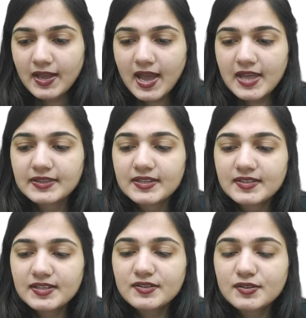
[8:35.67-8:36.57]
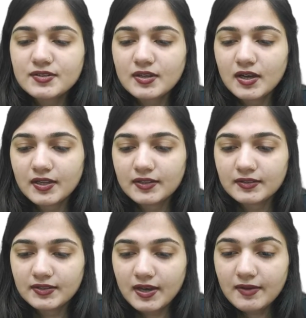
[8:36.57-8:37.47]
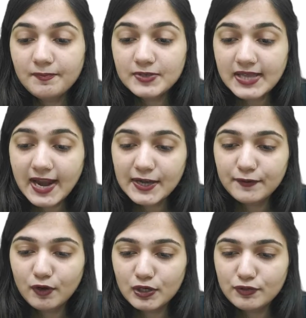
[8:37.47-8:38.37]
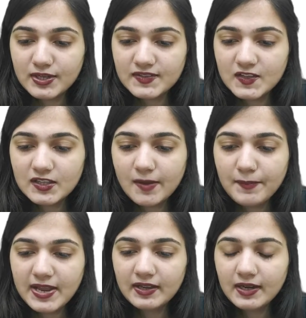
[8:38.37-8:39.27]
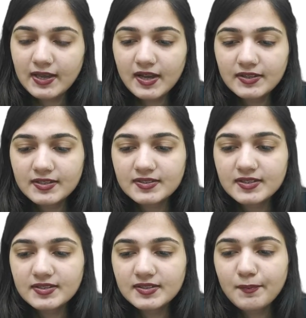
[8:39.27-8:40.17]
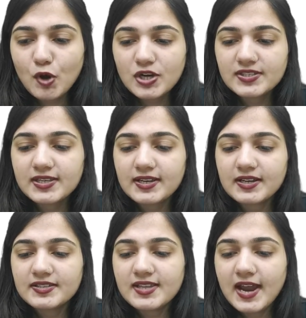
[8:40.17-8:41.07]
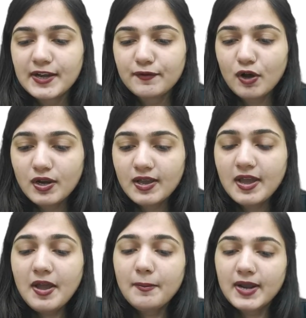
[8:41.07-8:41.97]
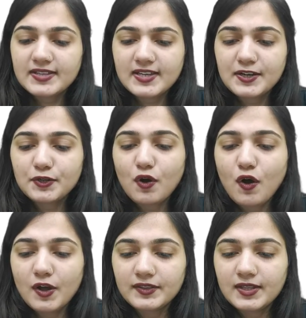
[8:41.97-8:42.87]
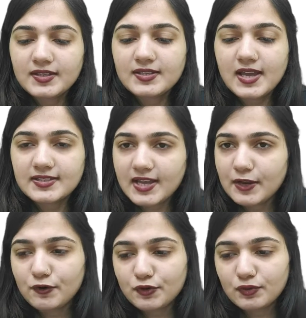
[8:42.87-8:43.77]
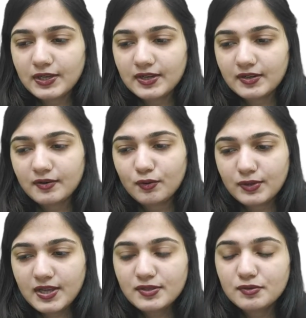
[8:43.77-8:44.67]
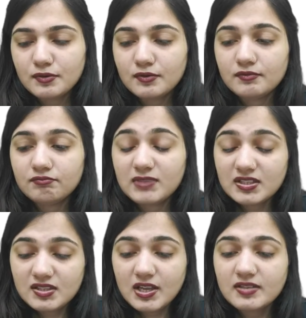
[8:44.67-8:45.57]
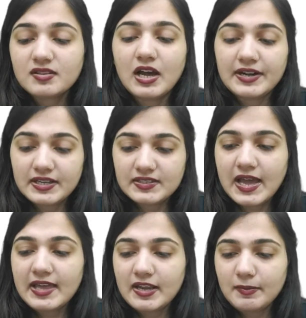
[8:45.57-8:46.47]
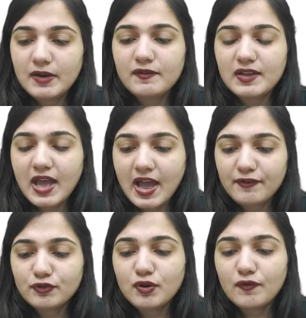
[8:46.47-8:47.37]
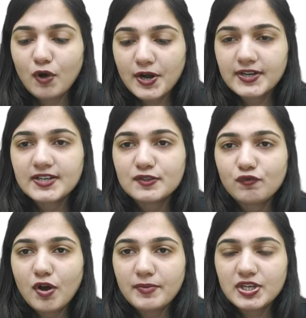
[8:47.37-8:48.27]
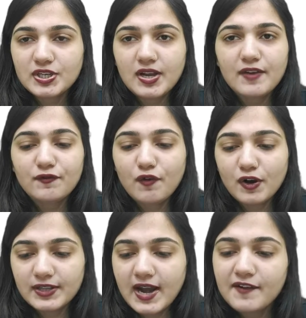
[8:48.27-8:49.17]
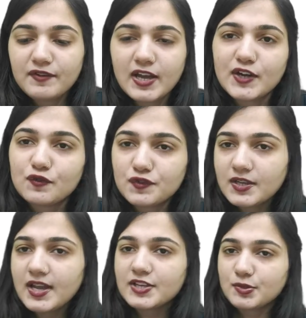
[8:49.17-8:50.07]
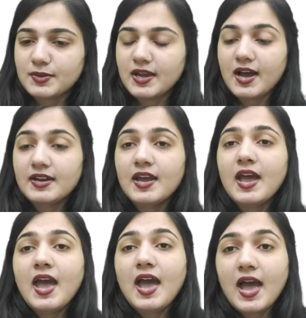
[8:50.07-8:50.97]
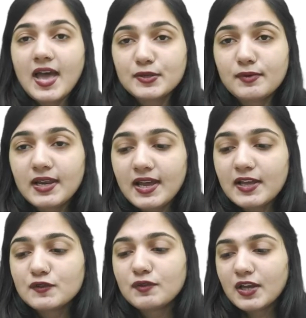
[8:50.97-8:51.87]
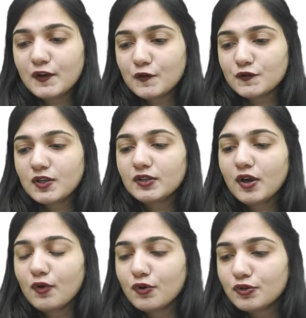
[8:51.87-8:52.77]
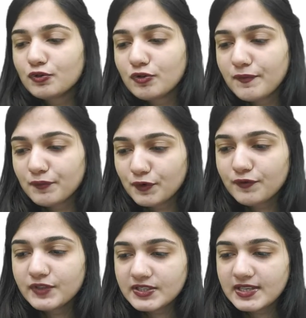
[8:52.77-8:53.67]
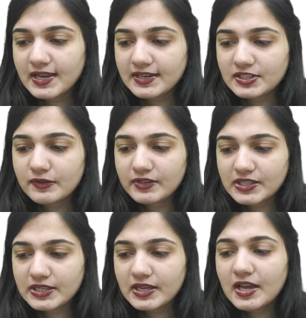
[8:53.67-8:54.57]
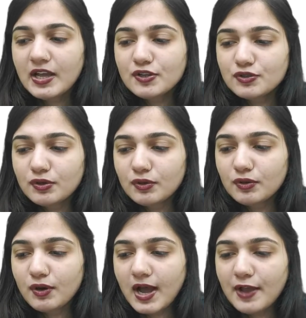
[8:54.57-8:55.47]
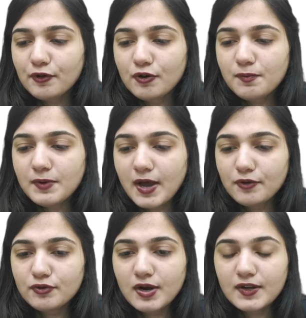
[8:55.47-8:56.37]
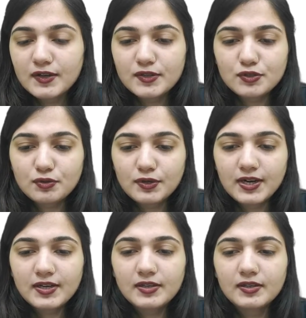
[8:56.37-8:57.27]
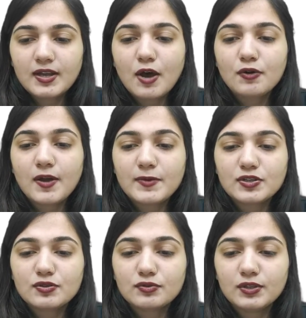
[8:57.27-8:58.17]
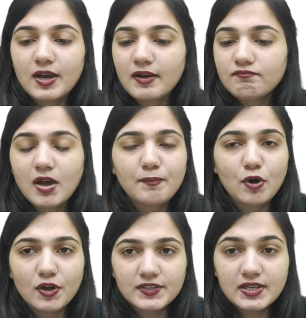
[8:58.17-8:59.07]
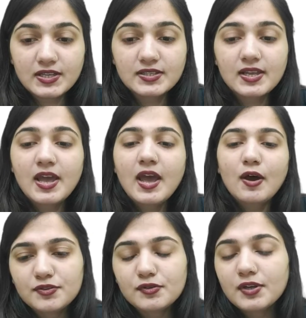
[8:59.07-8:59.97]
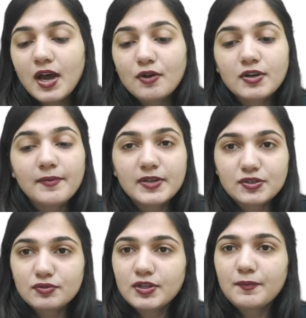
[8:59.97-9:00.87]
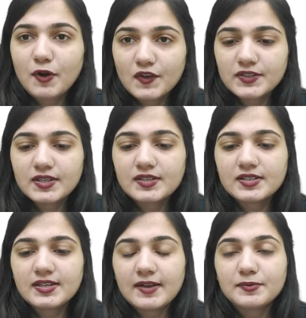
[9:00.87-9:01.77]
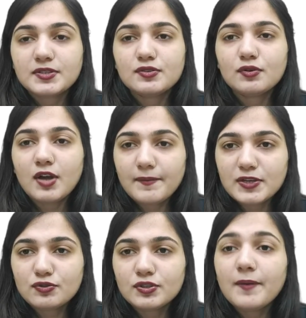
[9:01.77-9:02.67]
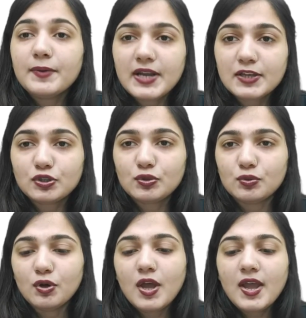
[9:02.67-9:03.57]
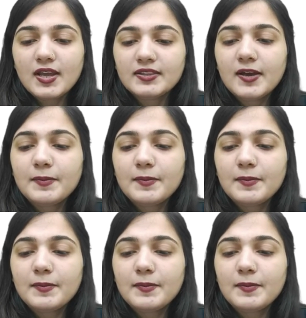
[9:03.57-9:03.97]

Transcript: and this is uh, the side wall you can see the pink layer this is the polysilicon side wall present on the SiO2 layer okay so this is undesirable we have to avoid its formation and for that we are using HBR as well as we are using the O2 to improve the selectivity so I hope now you understood it now coming to the uh, process so now coming to the process steps so coming to the breakthrough in